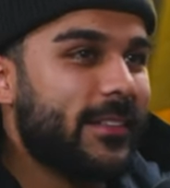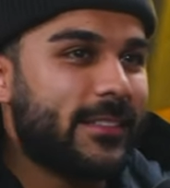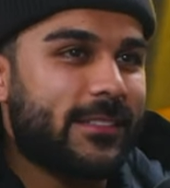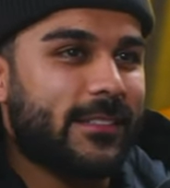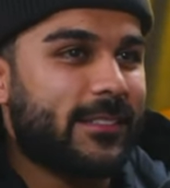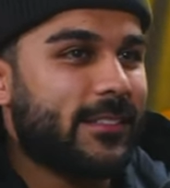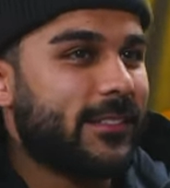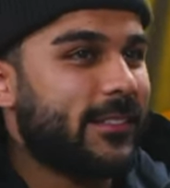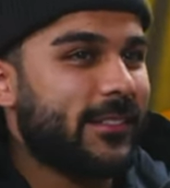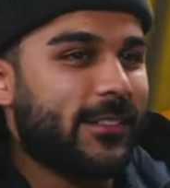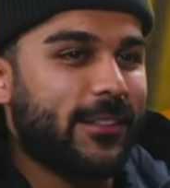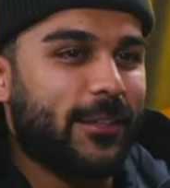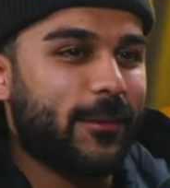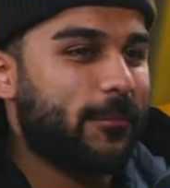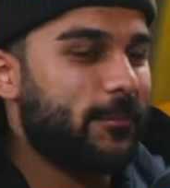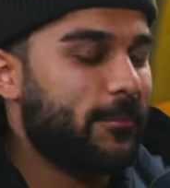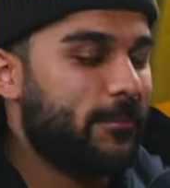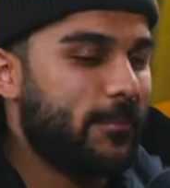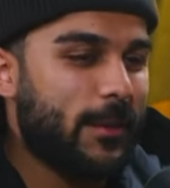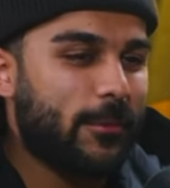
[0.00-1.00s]
This is, you
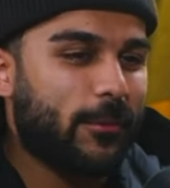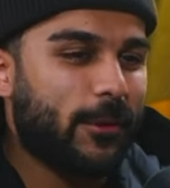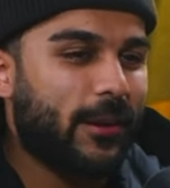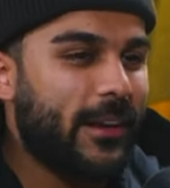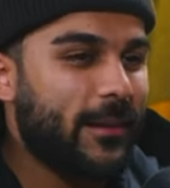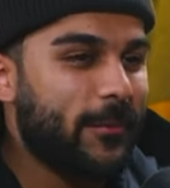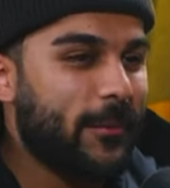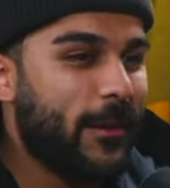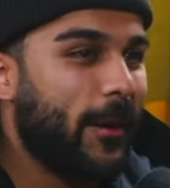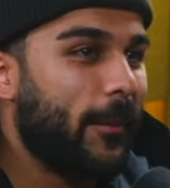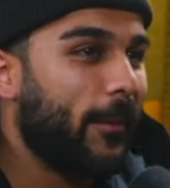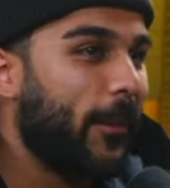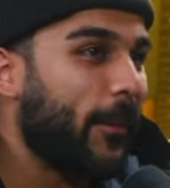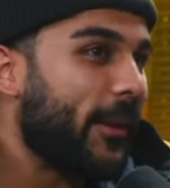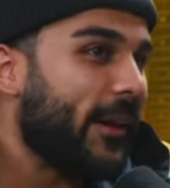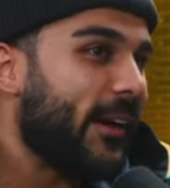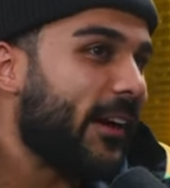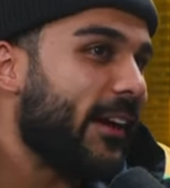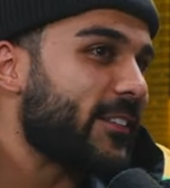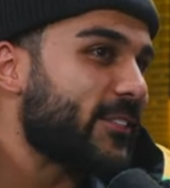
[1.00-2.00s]
know, people are hitting me up. Oh
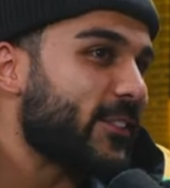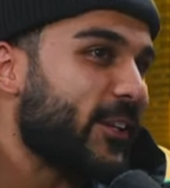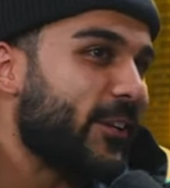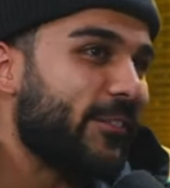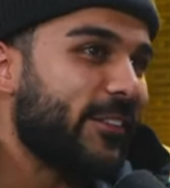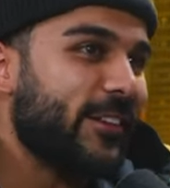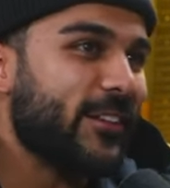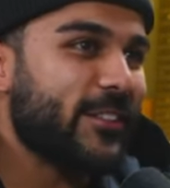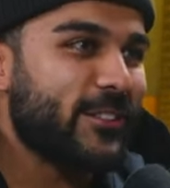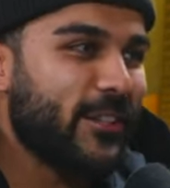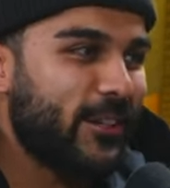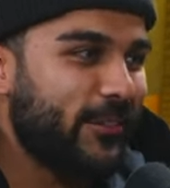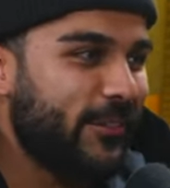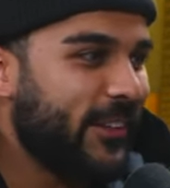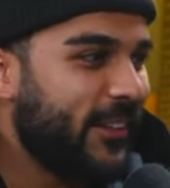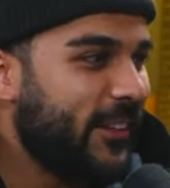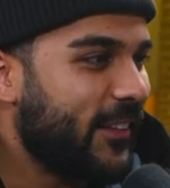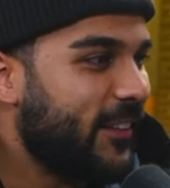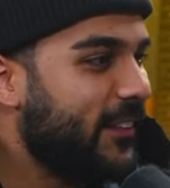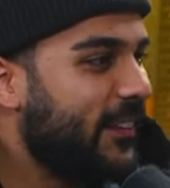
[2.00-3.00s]
my God, sorry video, sorry
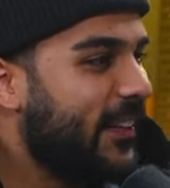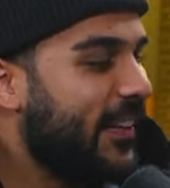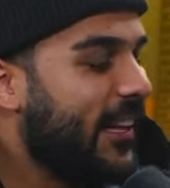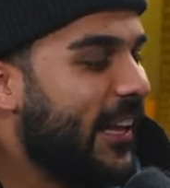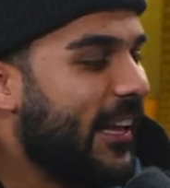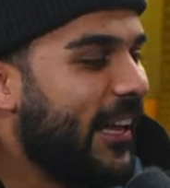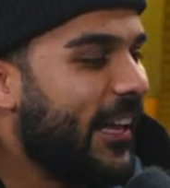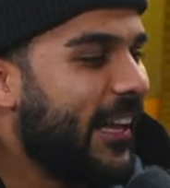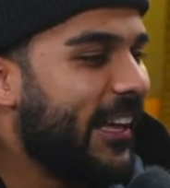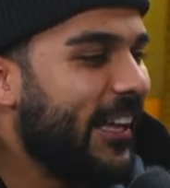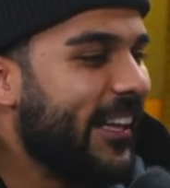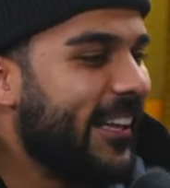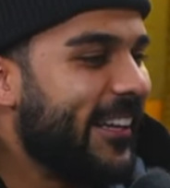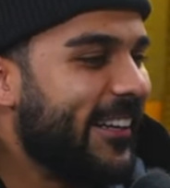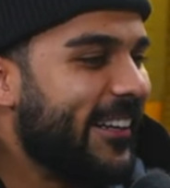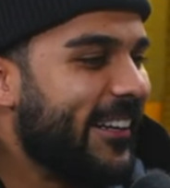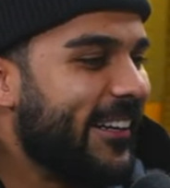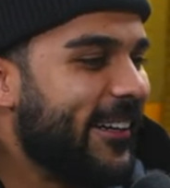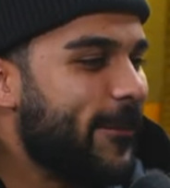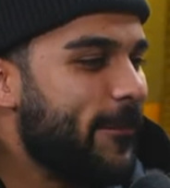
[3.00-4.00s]
video.
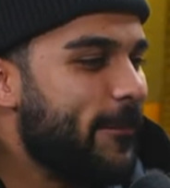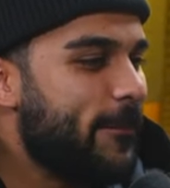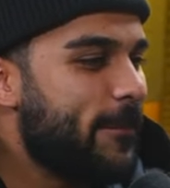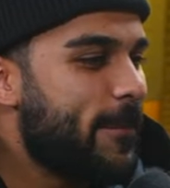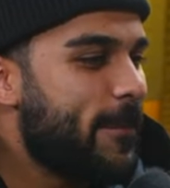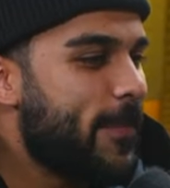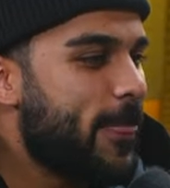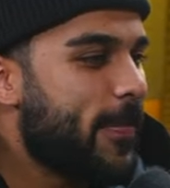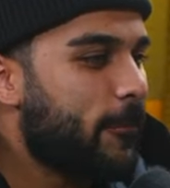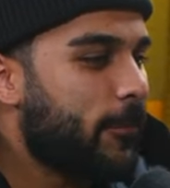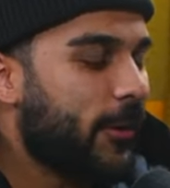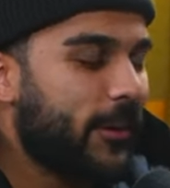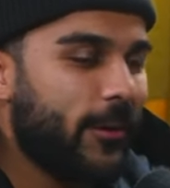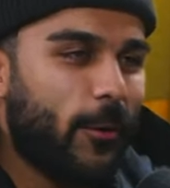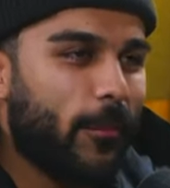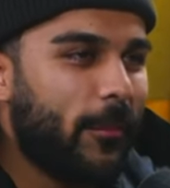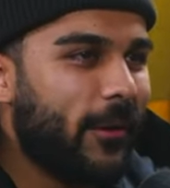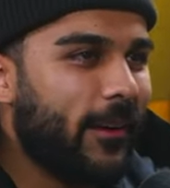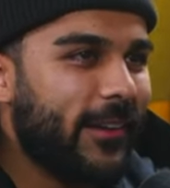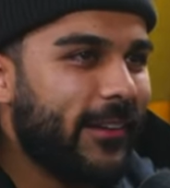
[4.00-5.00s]
And, uh, but
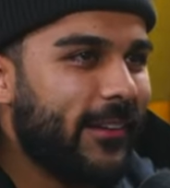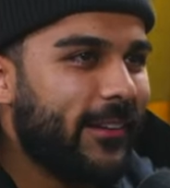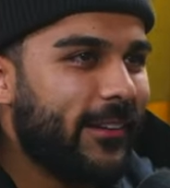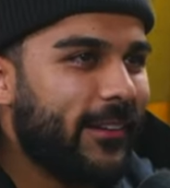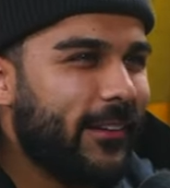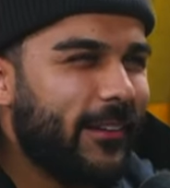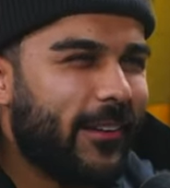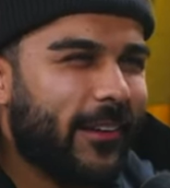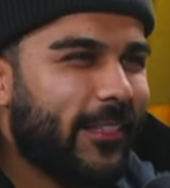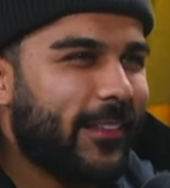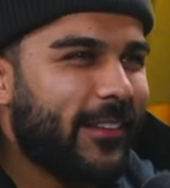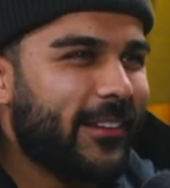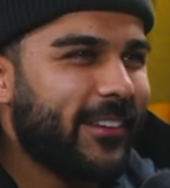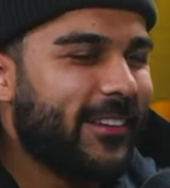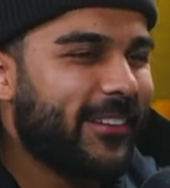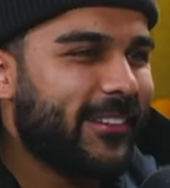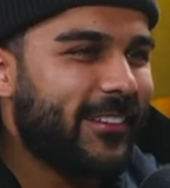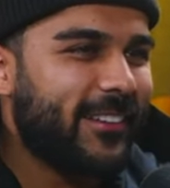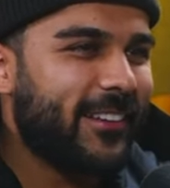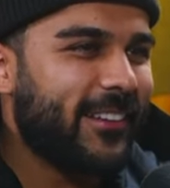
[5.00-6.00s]
no money, nothing,
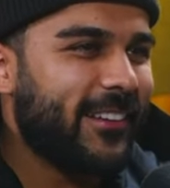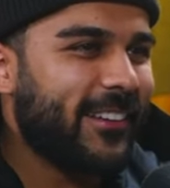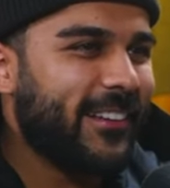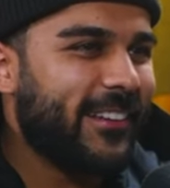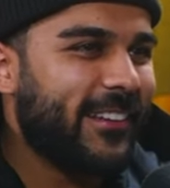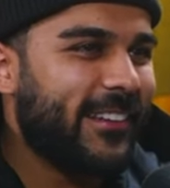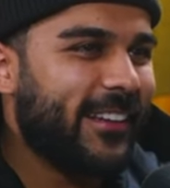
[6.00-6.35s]
right?